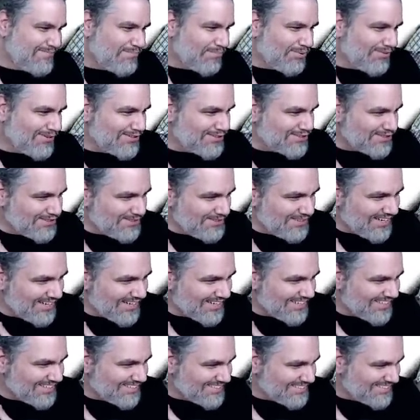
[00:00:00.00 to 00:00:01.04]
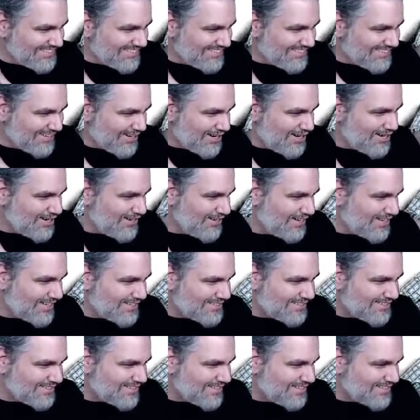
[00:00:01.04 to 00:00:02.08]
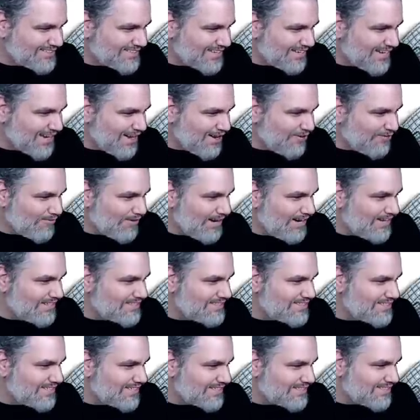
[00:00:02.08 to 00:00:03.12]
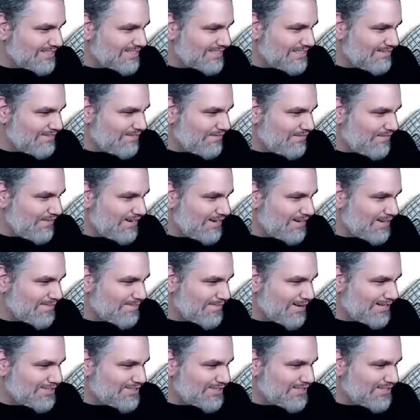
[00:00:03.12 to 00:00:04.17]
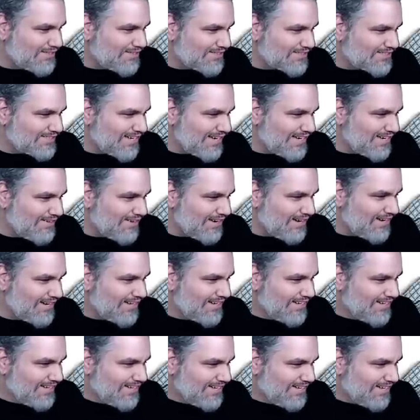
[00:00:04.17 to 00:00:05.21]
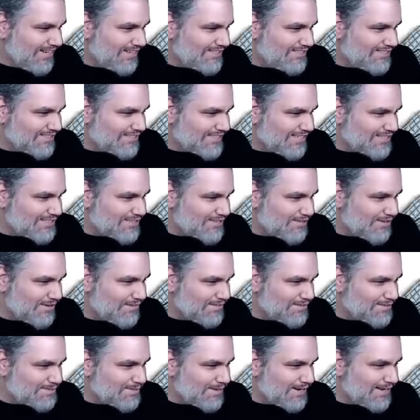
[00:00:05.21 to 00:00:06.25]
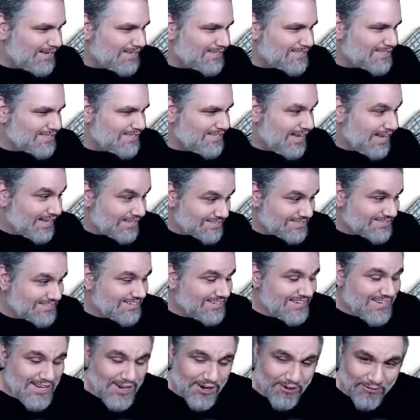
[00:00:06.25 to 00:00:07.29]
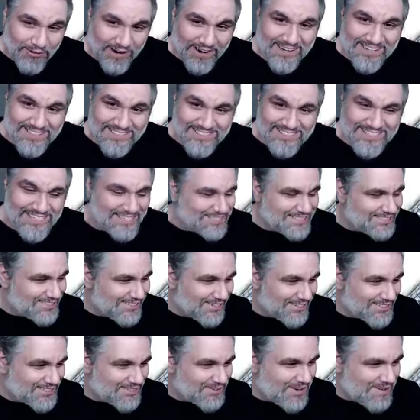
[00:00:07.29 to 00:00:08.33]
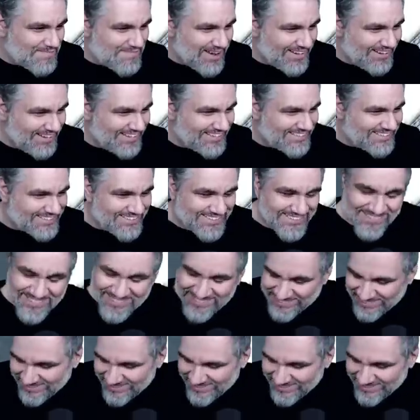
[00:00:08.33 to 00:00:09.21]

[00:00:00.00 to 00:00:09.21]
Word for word: Brazungas. Are you going to um, consider things like how Wrenn and Six doesn't even fit into the Magic universe in any way? It just has three of the spikiest. Yes, Wrenn and Six is also on my list.